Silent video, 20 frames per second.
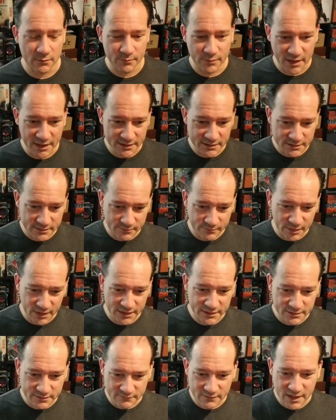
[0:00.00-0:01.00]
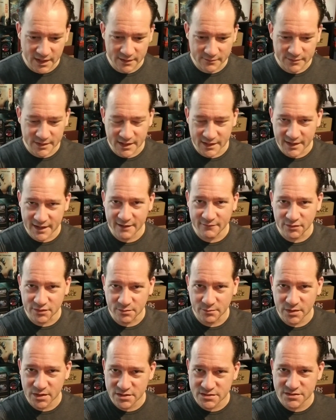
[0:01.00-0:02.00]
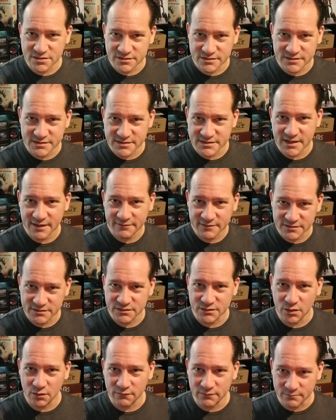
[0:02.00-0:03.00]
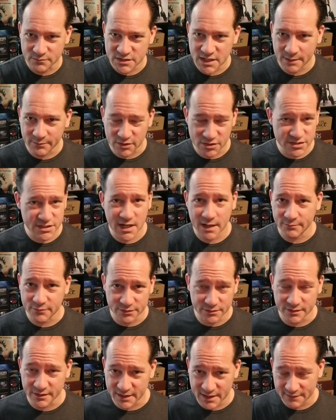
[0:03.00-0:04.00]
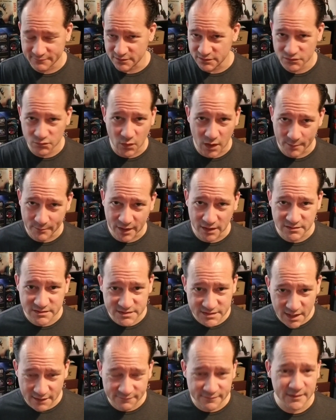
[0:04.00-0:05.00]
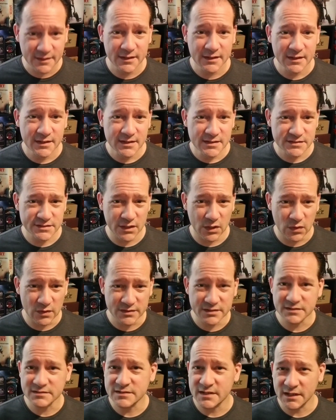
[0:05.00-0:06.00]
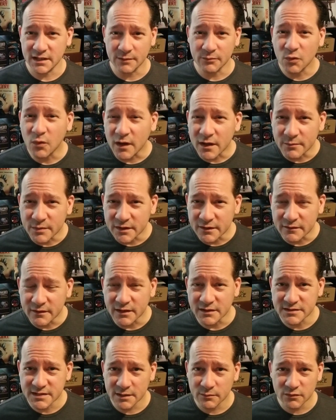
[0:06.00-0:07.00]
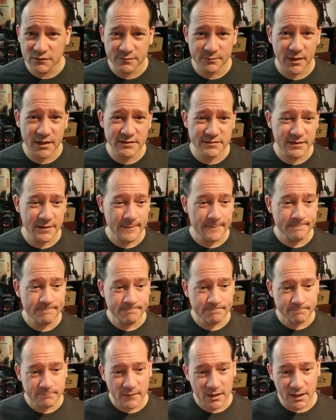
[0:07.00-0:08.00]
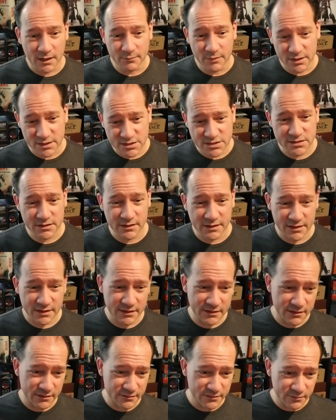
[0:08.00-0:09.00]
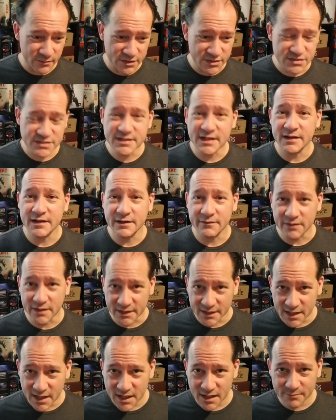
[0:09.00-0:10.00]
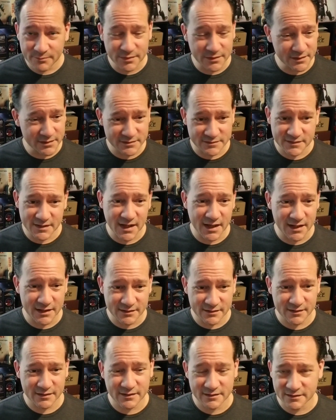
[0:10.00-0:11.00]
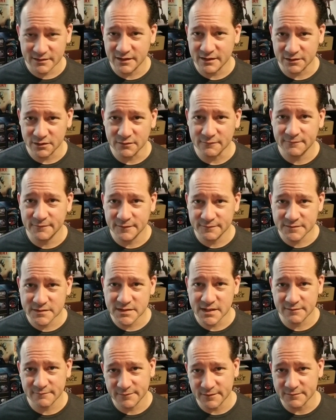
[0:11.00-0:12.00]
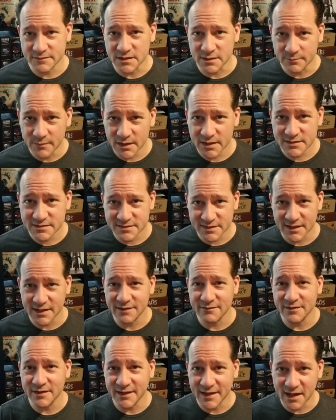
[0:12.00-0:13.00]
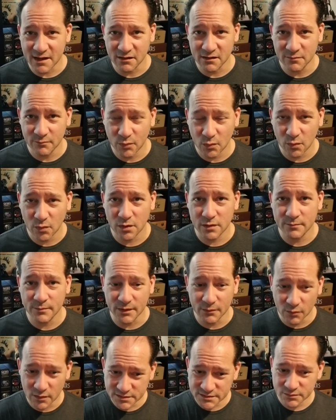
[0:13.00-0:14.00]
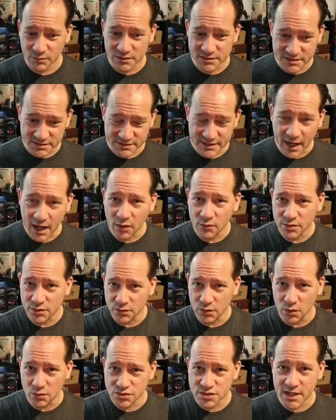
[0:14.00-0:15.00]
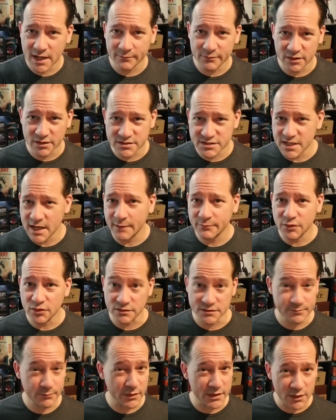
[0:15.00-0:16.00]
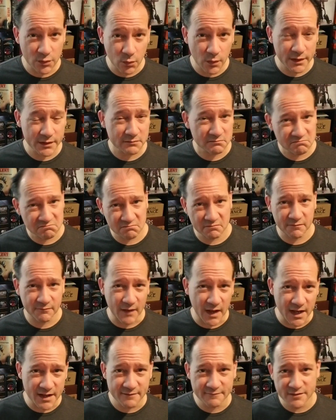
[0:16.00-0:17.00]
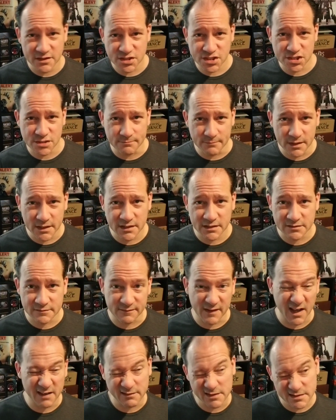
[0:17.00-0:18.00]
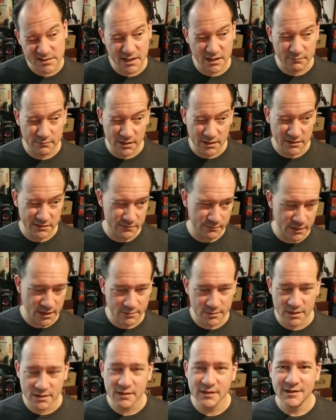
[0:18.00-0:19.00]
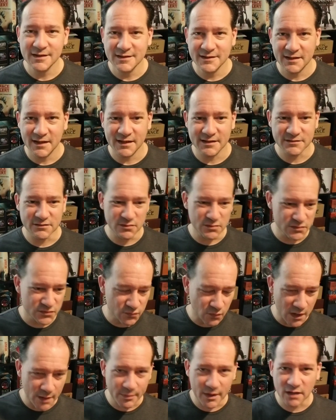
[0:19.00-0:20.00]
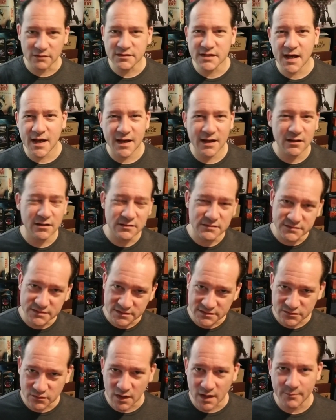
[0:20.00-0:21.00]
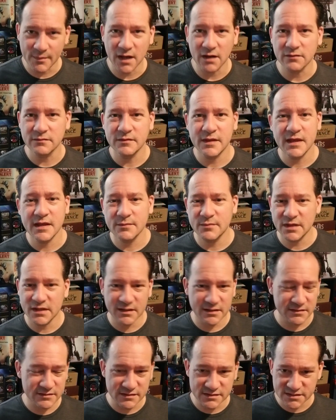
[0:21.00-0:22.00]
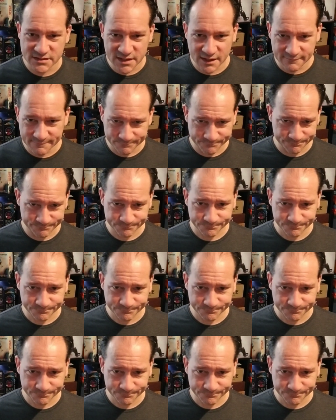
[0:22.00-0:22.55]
but you've got to kind of have all your miniatures and stuff, because you go from chapter to chapter, you're going to have to swap out stuff. So it does take up quite a bit of table space. Initially, when you're setting everything up, you got a good 10-15 minutes to get everything out on the board. But once it's out, you go chapter to chapter. It's pretty quick. 5-ish minutes, 5 to 10 minutes maybe, as you swap out tiles and swap out enemies and stuff.